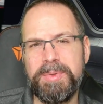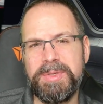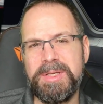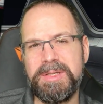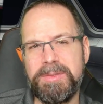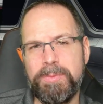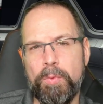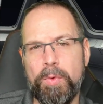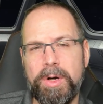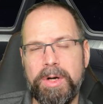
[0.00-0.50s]
It
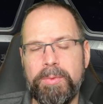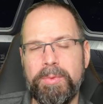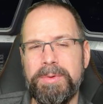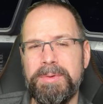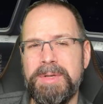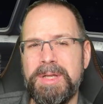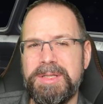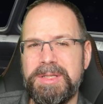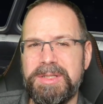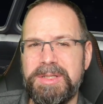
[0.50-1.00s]
doesn't work
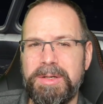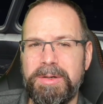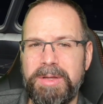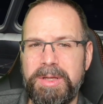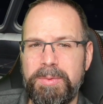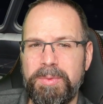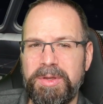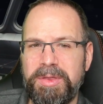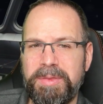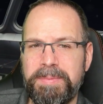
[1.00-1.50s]

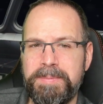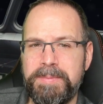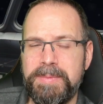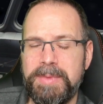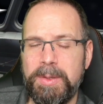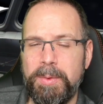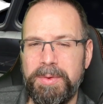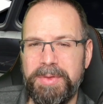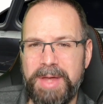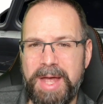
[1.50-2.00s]
necessarily with
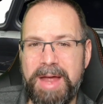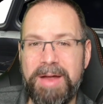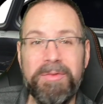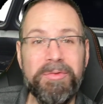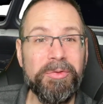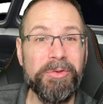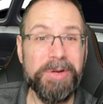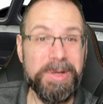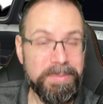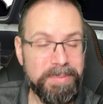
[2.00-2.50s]
with
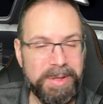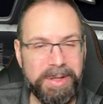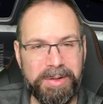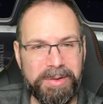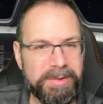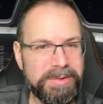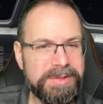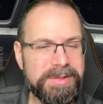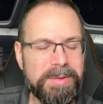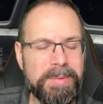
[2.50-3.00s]
every
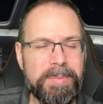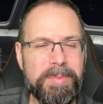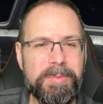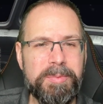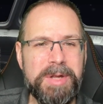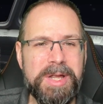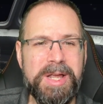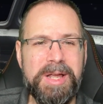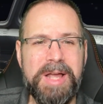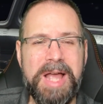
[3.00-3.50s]
build
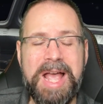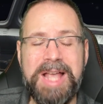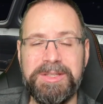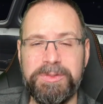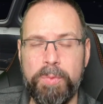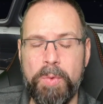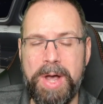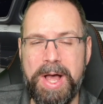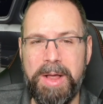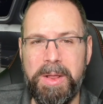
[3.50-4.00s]
uh,
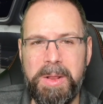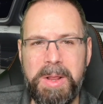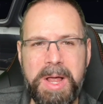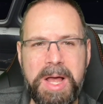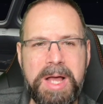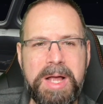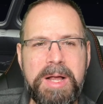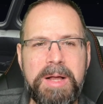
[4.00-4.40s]
as well.